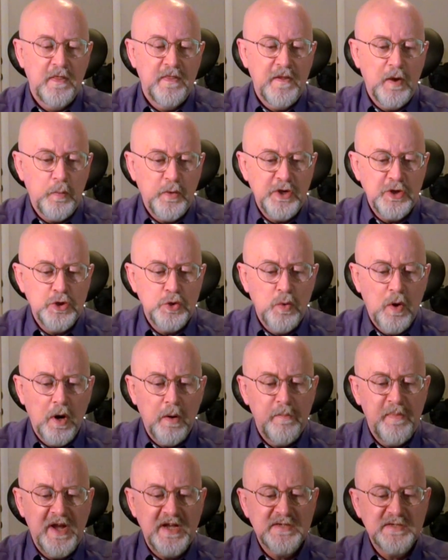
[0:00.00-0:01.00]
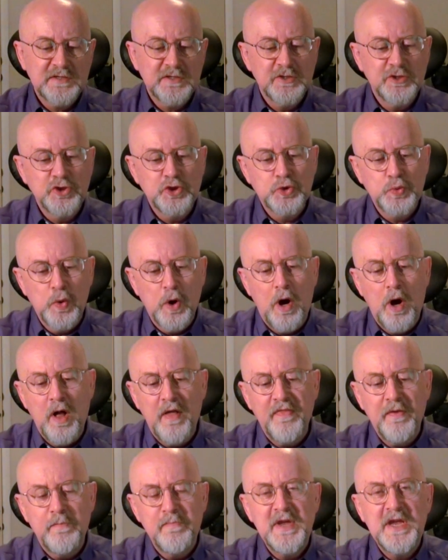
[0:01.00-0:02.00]
that we do our best to
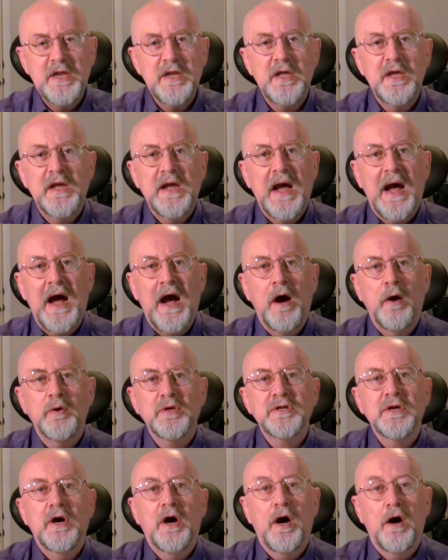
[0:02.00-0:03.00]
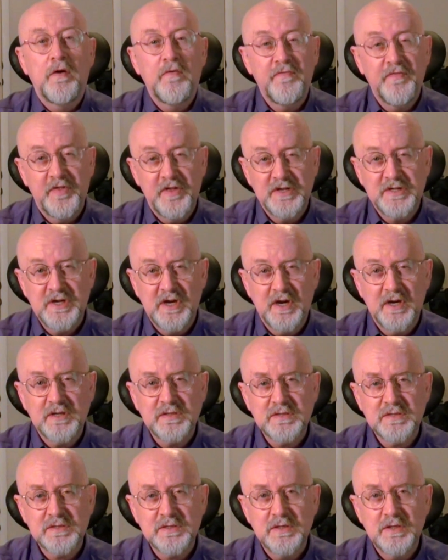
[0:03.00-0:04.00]
draw the meaning out of the
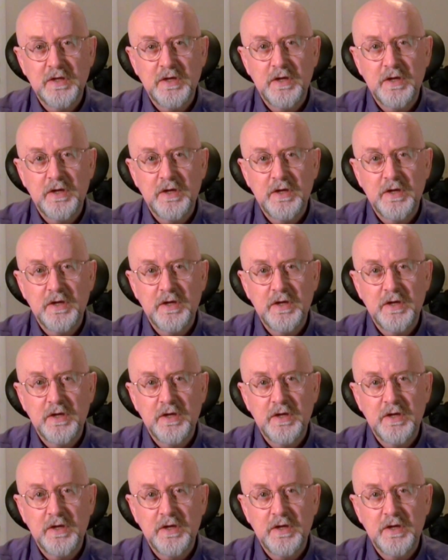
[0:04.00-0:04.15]
text,